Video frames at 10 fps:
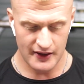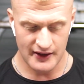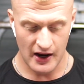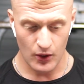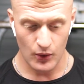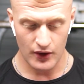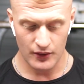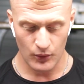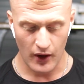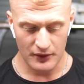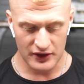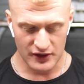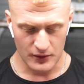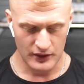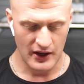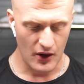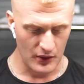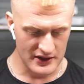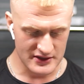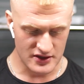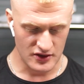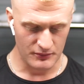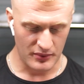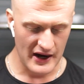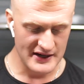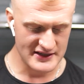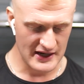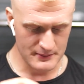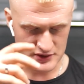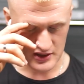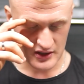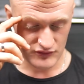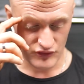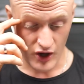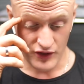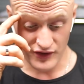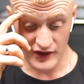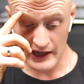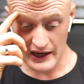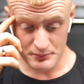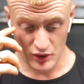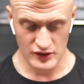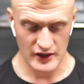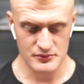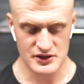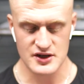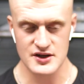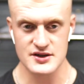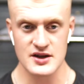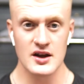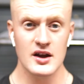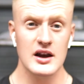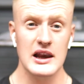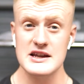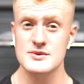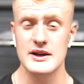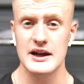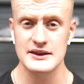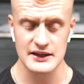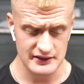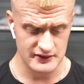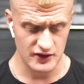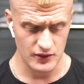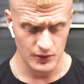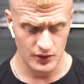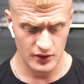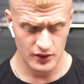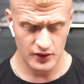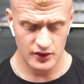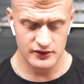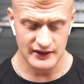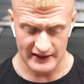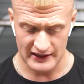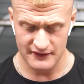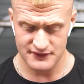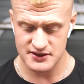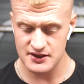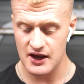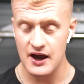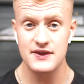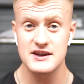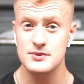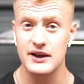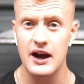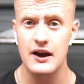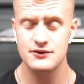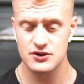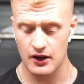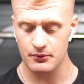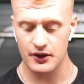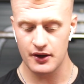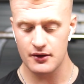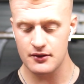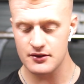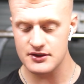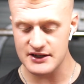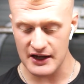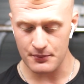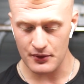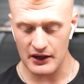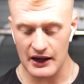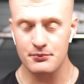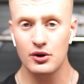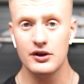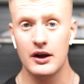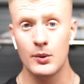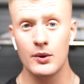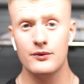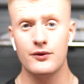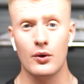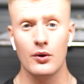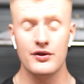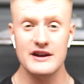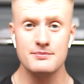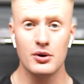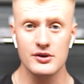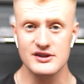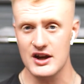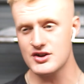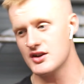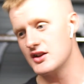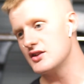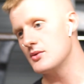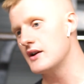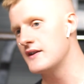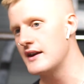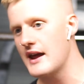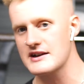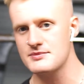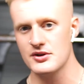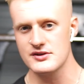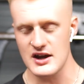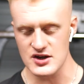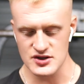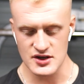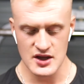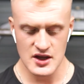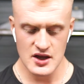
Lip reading: Now, what I'm going to do now is do biceps rather than lat pull down, because last week I didn't do deadlifts and this week I have. So I'm going to skip lat pull down for this pull session and do it in the next pull session